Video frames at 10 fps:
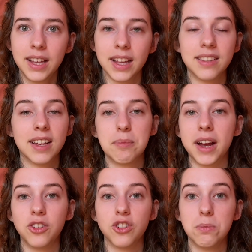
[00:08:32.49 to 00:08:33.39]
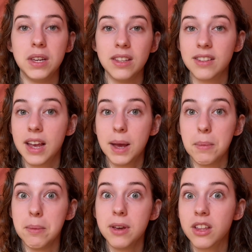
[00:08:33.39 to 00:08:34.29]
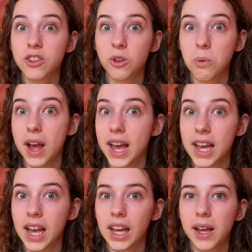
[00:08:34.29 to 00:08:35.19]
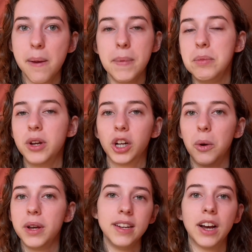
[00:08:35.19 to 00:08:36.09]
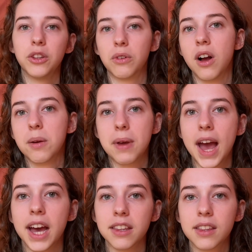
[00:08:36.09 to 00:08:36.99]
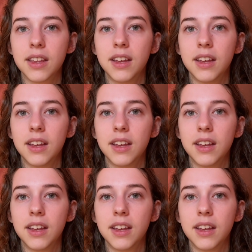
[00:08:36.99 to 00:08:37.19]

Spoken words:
That setback just means maybe there's a way, maybe you're going down the wrong path.